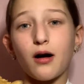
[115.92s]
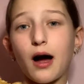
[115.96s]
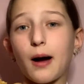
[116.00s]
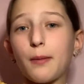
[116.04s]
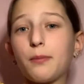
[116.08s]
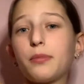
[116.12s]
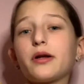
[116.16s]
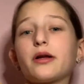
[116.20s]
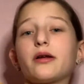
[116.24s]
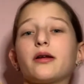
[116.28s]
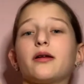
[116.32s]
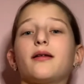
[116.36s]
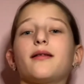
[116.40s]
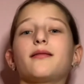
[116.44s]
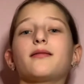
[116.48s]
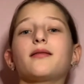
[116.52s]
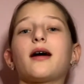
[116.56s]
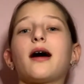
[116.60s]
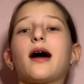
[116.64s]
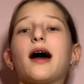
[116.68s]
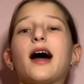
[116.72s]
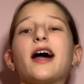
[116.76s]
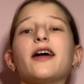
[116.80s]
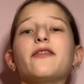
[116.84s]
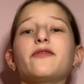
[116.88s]
But
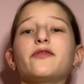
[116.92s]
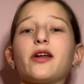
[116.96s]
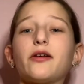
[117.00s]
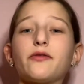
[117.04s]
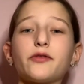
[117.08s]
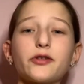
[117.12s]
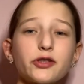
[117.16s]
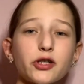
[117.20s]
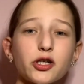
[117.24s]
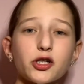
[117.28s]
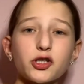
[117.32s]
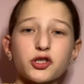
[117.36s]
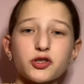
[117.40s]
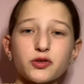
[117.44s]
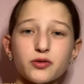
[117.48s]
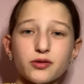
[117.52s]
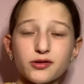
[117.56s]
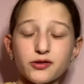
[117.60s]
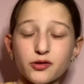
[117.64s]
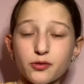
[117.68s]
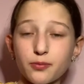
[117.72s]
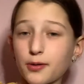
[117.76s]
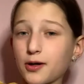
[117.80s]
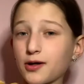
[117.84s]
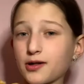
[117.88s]
I've never touched
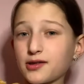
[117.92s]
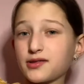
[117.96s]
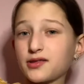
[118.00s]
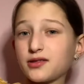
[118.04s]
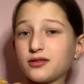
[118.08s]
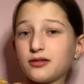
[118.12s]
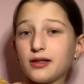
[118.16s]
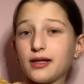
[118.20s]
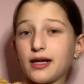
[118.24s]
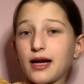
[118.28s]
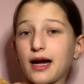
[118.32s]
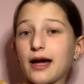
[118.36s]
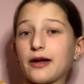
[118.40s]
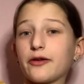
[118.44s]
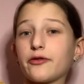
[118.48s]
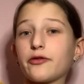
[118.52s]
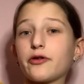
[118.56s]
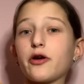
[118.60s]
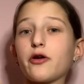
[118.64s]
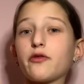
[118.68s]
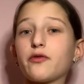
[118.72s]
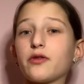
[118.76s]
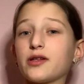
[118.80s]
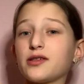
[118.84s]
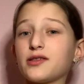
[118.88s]
one, so personally, I don't
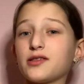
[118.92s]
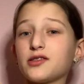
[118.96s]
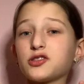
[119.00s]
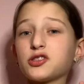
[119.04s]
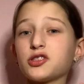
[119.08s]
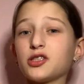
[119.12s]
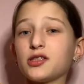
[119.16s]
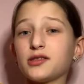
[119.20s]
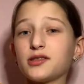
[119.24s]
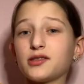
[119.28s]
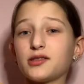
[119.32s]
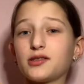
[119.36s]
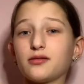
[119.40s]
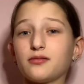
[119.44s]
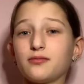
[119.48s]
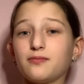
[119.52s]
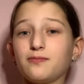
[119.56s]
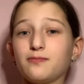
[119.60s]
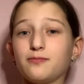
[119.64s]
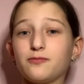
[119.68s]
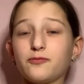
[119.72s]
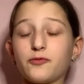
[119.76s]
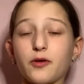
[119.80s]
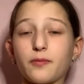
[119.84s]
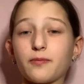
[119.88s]
know. This is just
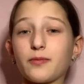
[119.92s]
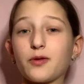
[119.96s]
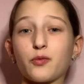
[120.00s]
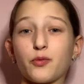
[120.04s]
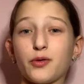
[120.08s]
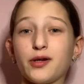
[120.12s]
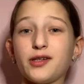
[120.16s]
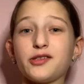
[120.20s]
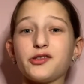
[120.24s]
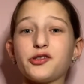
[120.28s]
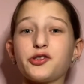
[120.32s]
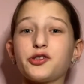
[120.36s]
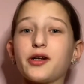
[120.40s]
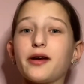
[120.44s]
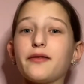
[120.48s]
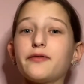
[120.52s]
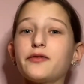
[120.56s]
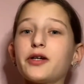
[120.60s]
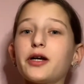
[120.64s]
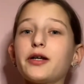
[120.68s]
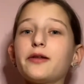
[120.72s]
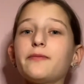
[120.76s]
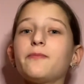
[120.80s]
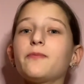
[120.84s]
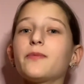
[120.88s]
from the research I've
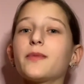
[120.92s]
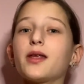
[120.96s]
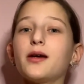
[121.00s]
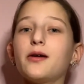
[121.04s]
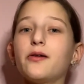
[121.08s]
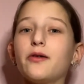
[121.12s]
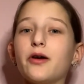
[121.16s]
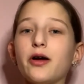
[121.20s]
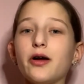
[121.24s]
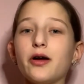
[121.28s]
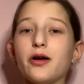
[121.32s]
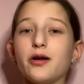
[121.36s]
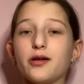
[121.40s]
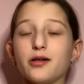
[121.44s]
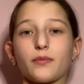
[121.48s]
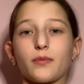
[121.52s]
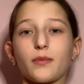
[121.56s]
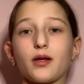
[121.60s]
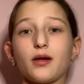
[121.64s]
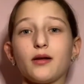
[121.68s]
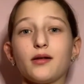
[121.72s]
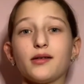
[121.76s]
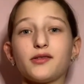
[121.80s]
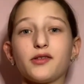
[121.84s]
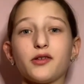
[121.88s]
done.
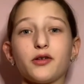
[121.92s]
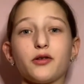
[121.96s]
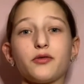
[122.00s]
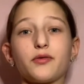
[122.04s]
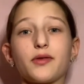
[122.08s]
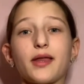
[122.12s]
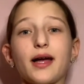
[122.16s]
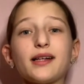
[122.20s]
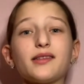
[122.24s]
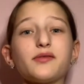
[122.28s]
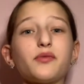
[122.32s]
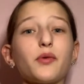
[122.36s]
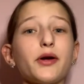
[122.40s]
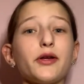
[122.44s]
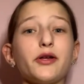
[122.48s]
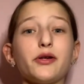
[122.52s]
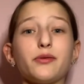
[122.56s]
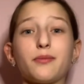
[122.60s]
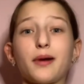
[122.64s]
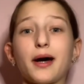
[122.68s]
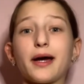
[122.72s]
So that's why you